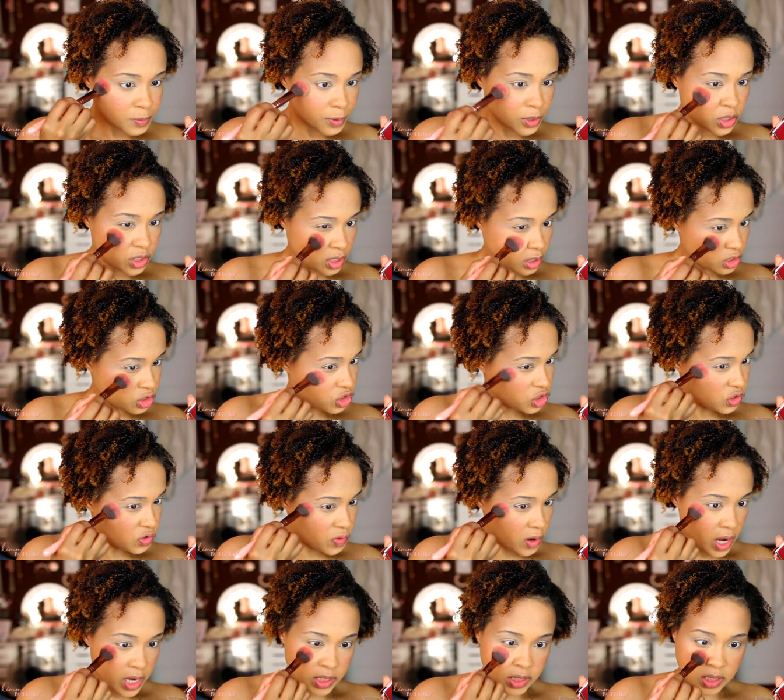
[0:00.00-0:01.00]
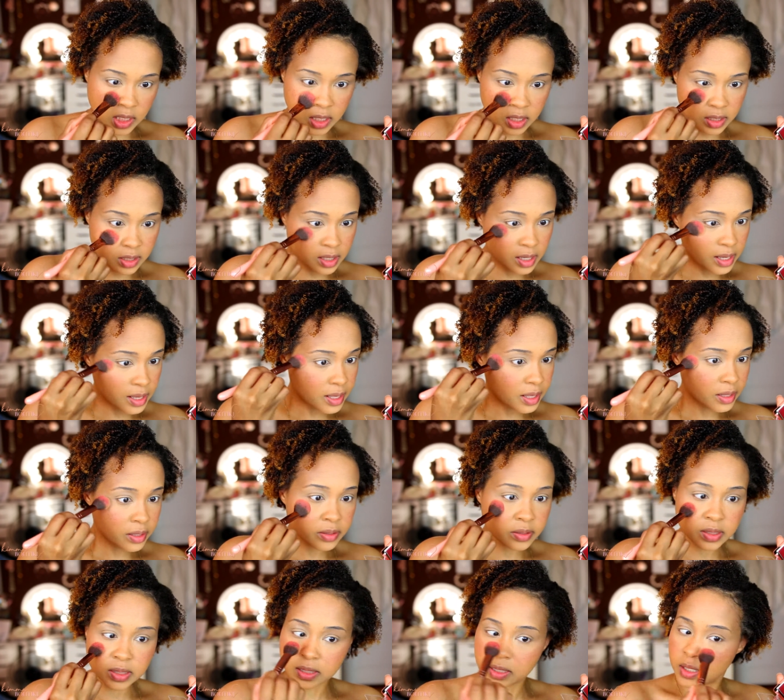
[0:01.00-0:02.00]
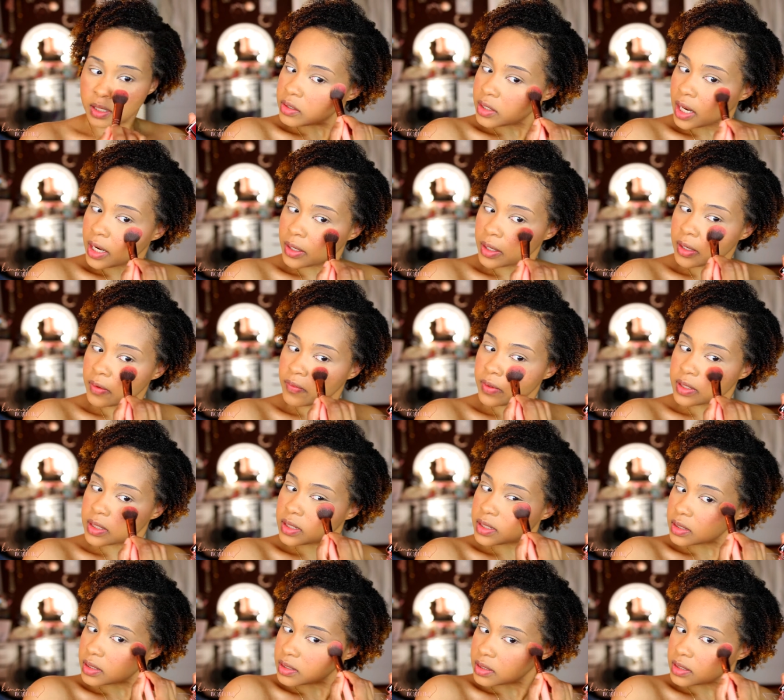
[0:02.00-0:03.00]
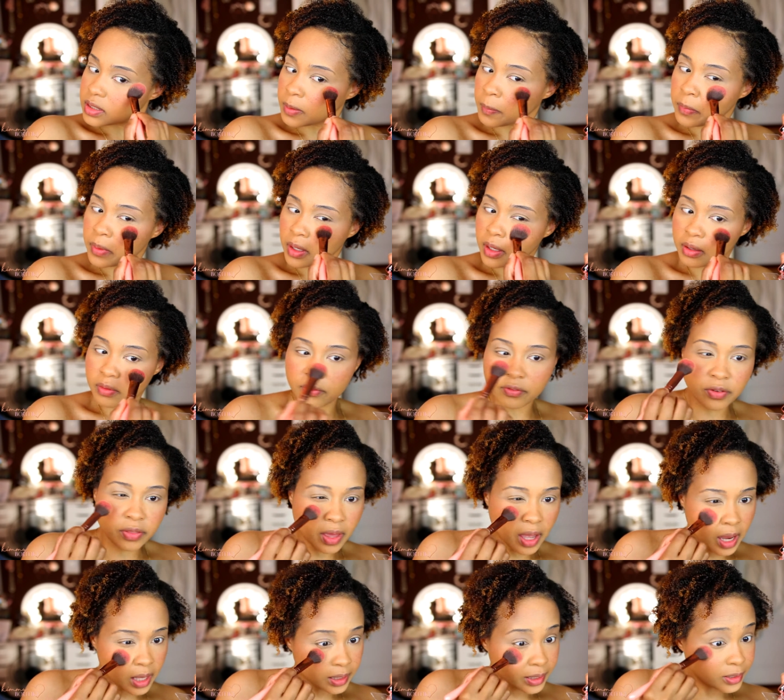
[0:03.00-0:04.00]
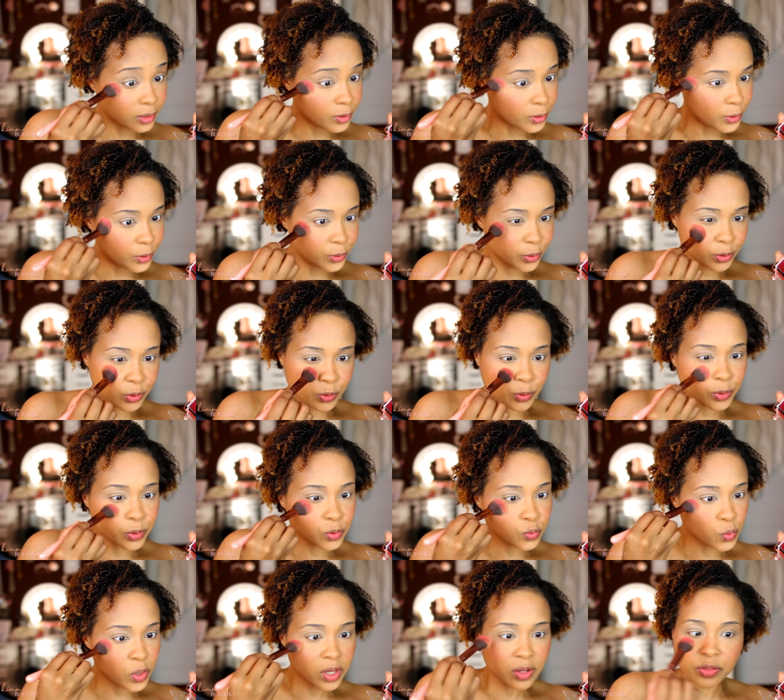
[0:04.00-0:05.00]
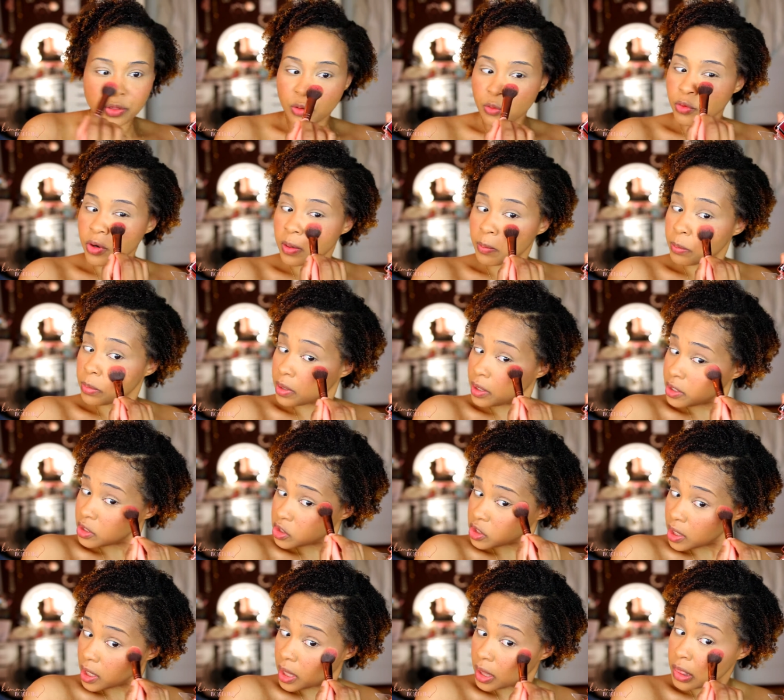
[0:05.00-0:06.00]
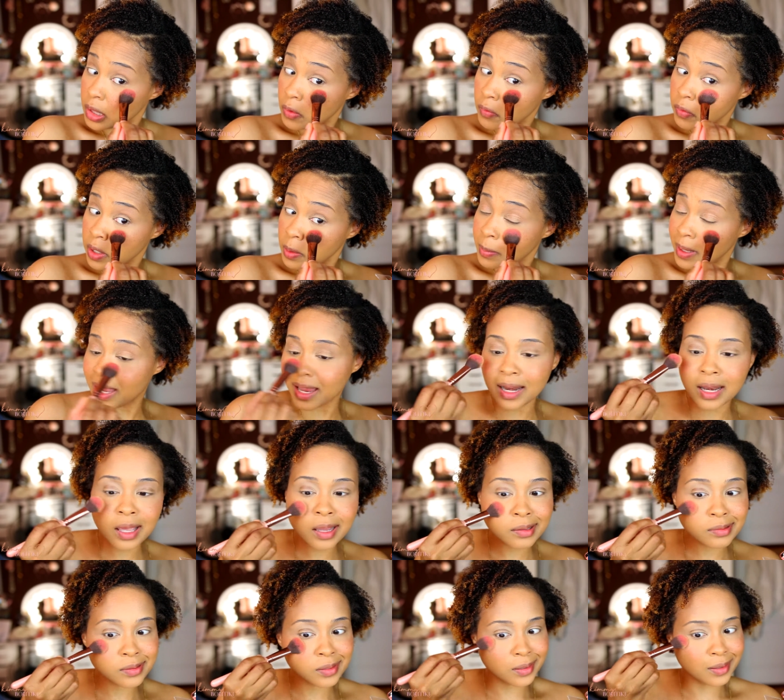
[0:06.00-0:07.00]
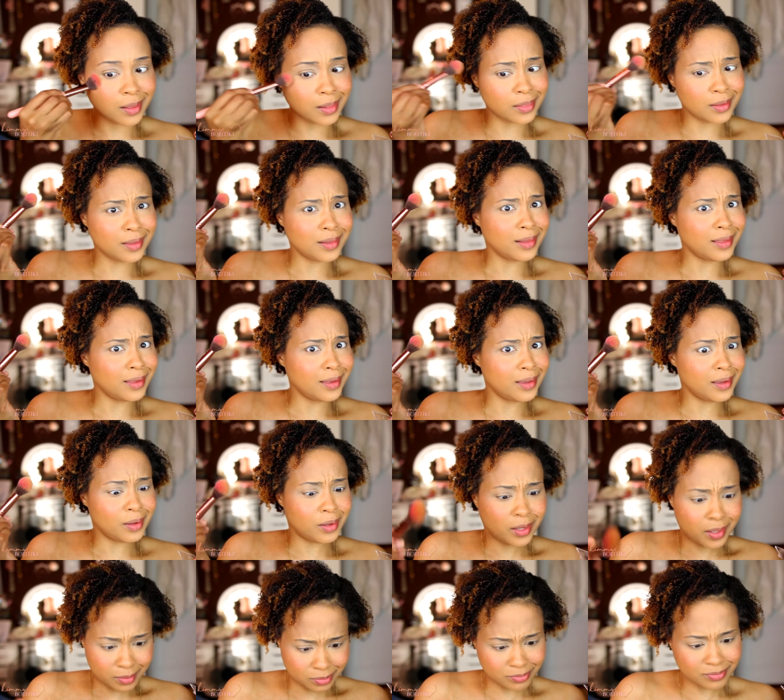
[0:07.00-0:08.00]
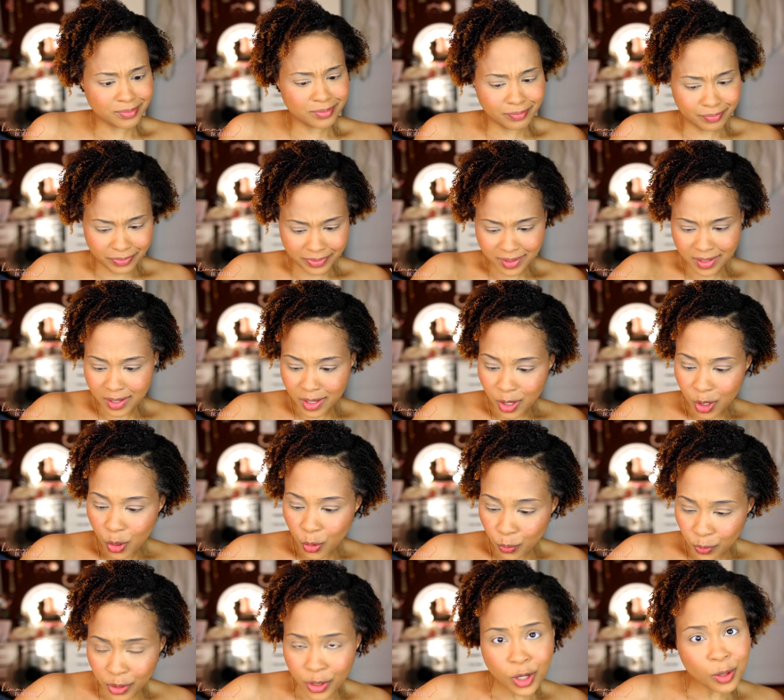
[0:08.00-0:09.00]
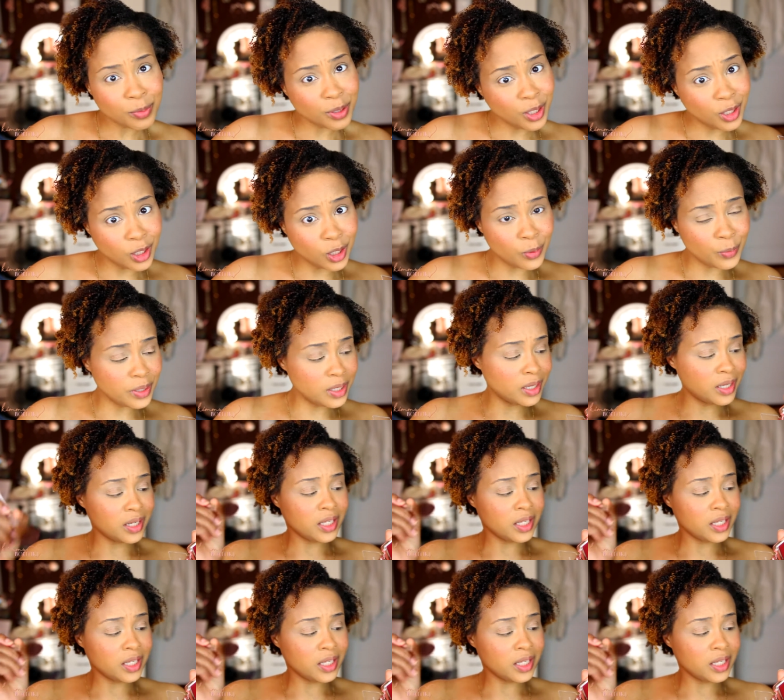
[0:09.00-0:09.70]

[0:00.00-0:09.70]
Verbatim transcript: especially us dry skin gals. That'll give us something for the highlight to hold on to as well. The cream blush and the cream highlight together, like, We're gonna be glowing,